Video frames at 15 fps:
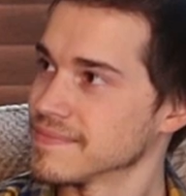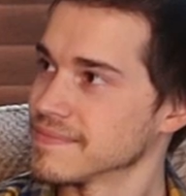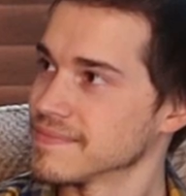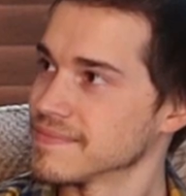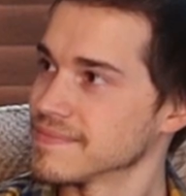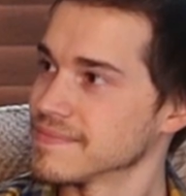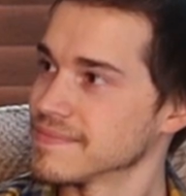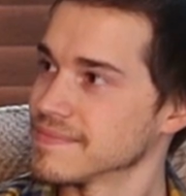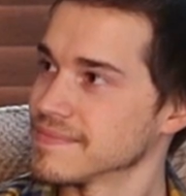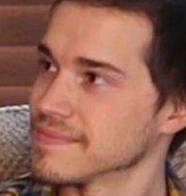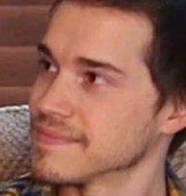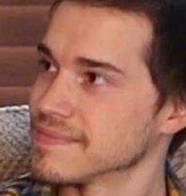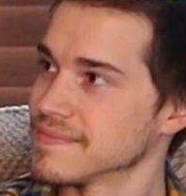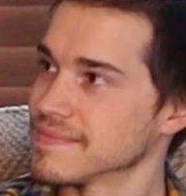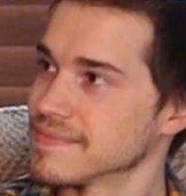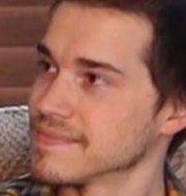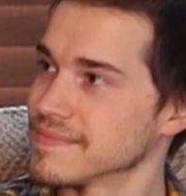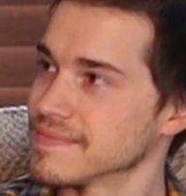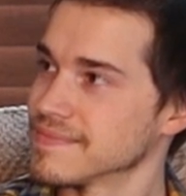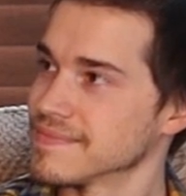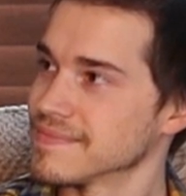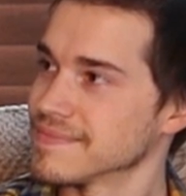
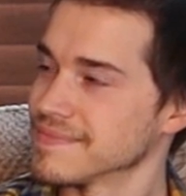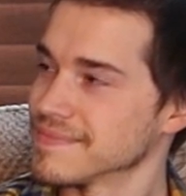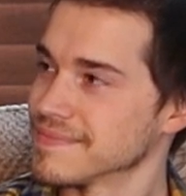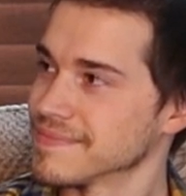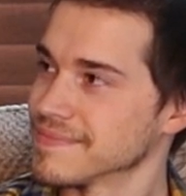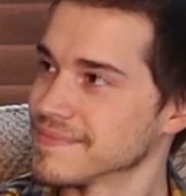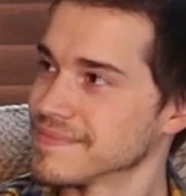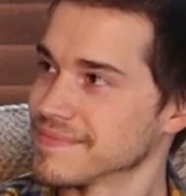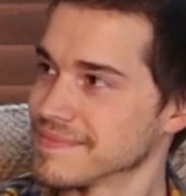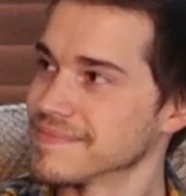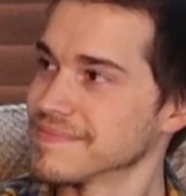No words are spoken by the person on screen.